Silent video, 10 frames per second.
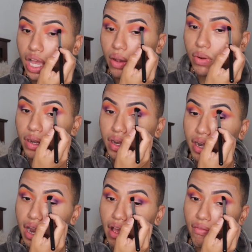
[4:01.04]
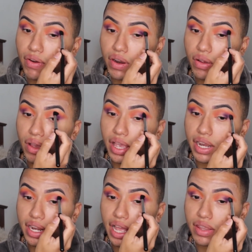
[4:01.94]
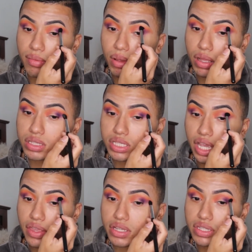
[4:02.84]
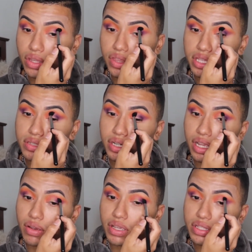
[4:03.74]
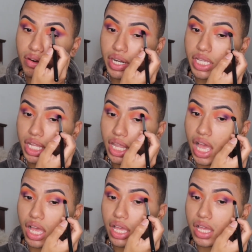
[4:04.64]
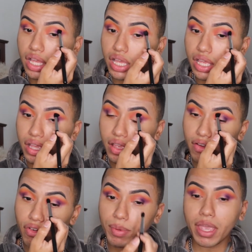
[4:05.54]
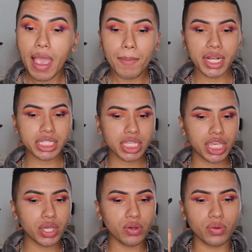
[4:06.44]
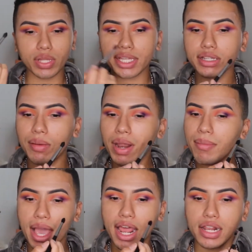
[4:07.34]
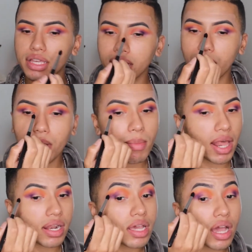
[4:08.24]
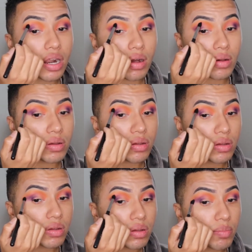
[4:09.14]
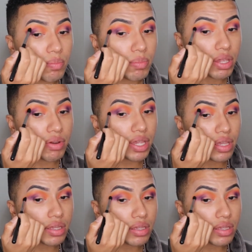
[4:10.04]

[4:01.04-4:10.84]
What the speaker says: I would never go ahead and add them all together. So this right now is already a lot for me, but it's cute. Like I'm not mad at it. I'm not mad at it at all. Period.